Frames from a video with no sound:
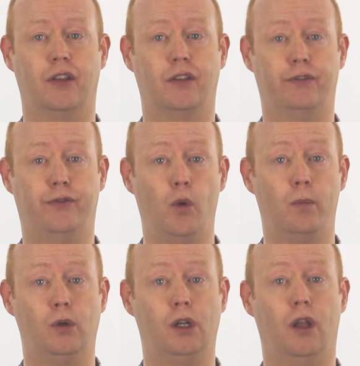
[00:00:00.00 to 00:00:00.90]
that the
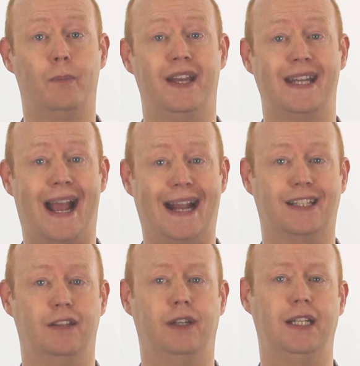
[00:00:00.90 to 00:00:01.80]
football club had
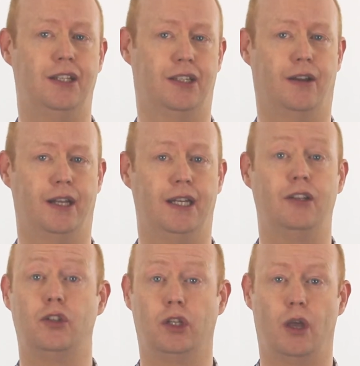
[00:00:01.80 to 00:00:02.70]
actively
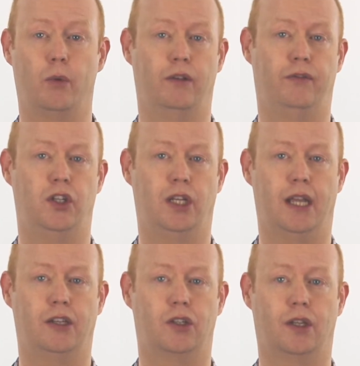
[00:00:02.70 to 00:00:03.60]
decided to go on a fishing
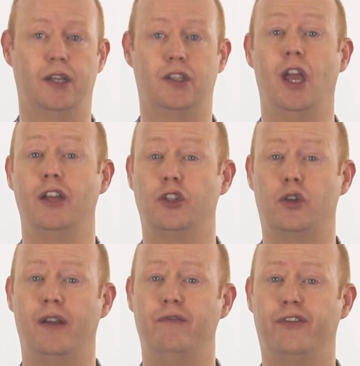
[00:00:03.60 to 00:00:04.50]
exercise to
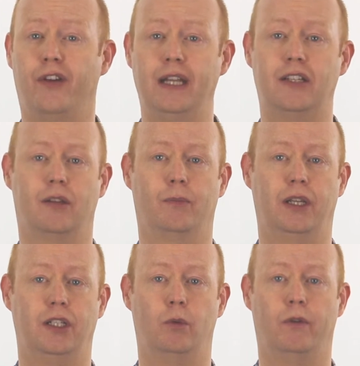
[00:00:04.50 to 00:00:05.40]
try and find
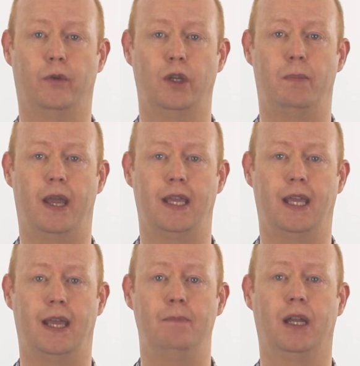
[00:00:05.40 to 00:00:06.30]
something to avoid
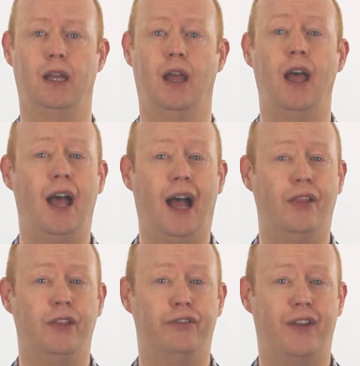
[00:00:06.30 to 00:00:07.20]
paying him,
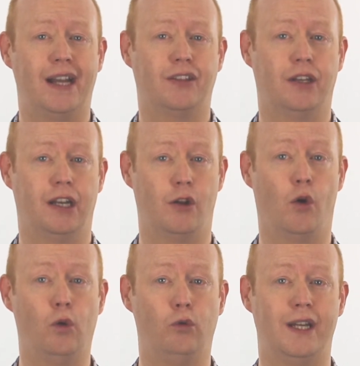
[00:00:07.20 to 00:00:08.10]
and the fact that it had
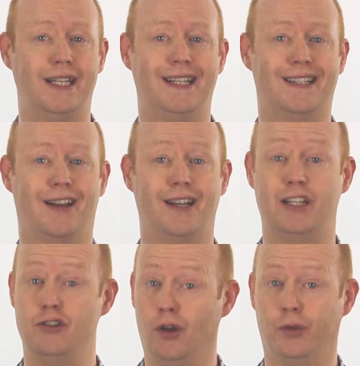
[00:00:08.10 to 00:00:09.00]
already
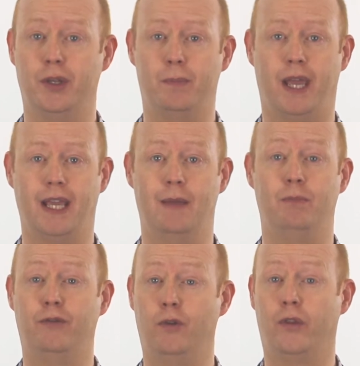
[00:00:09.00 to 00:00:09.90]
decided not to pay him
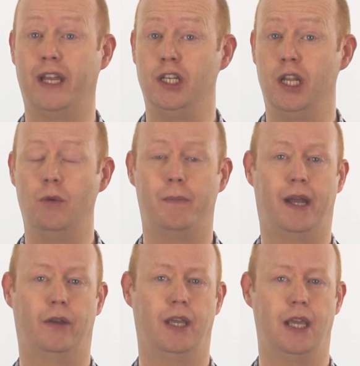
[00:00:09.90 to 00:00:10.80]
before they knew
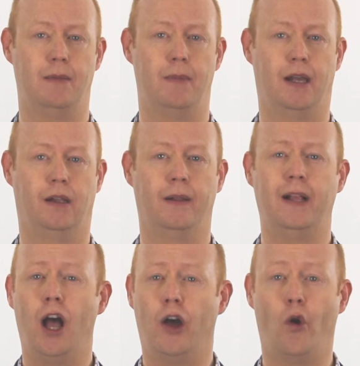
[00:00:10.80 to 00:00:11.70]
about the email,
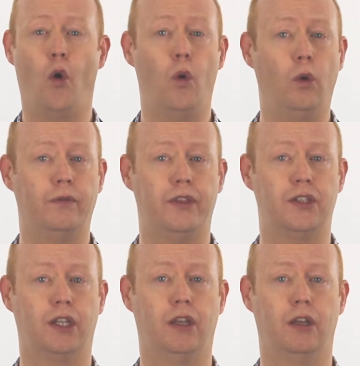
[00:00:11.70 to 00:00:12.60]
and all of
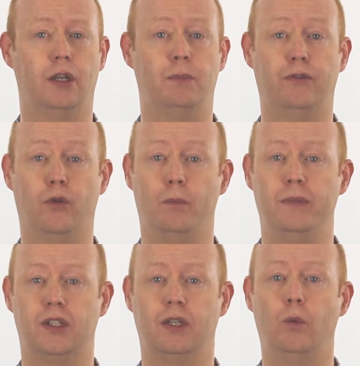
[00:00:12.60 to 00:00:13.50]
this occurred before
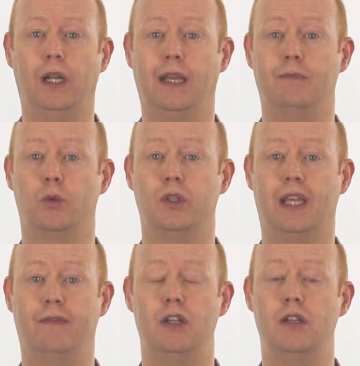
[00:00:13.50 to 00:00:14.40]
Mr. Williams was
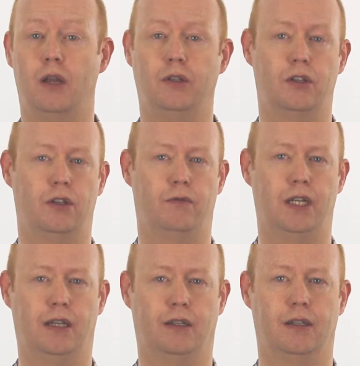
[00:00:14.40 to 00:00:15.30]
given notice of
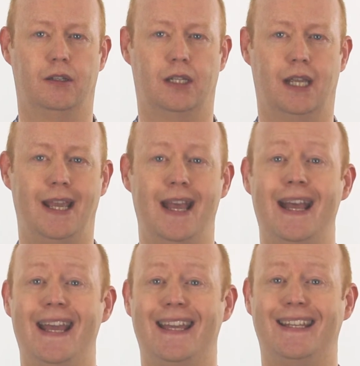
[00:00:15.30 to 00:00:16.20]
redundancy,
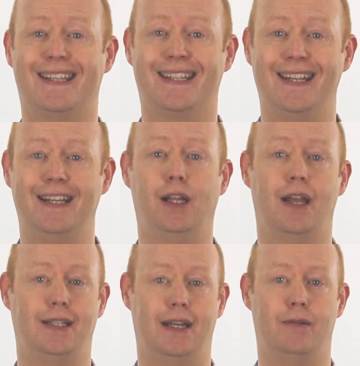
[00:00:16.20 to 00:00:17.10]
it still
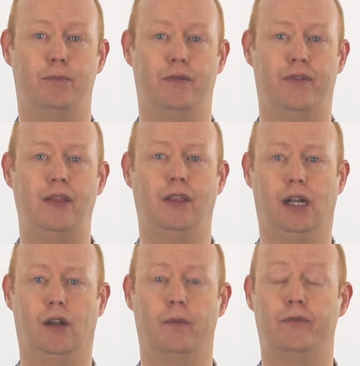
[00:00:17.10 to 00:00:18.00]
didn't prevent the
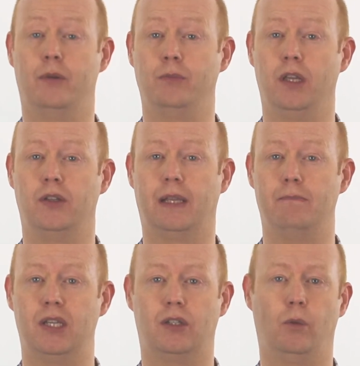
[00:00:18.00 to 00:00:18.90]
club from
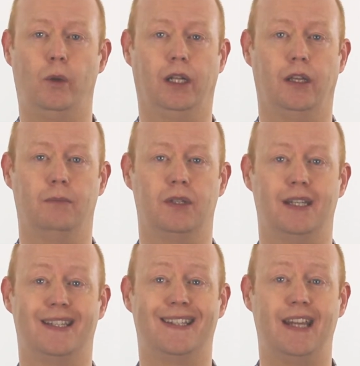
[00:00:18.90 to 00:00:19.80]
using Mr.
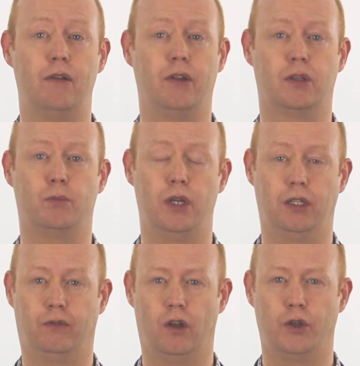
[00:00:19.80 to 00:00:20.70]
Williams's serious
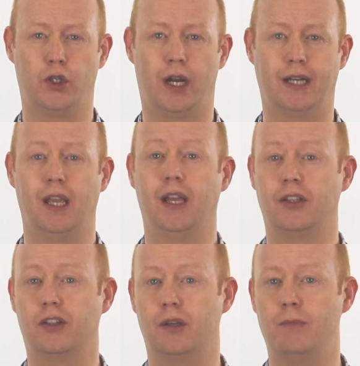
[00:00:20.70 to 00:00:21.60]
breach of contract
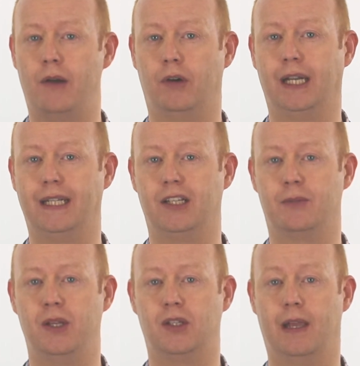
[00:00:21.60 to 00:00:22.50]
to summarily
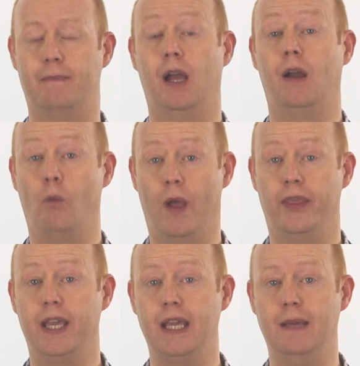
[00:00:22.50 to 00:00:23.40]
dismiss him when
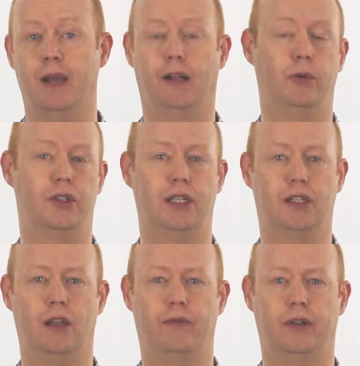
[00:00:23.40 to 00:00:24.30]
the email was
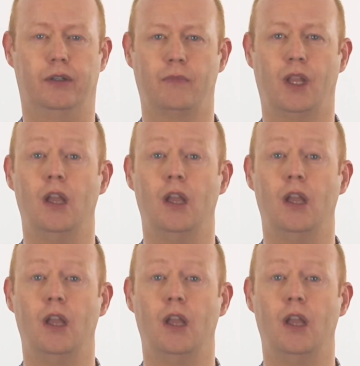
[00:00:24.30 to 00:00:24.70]
discovered.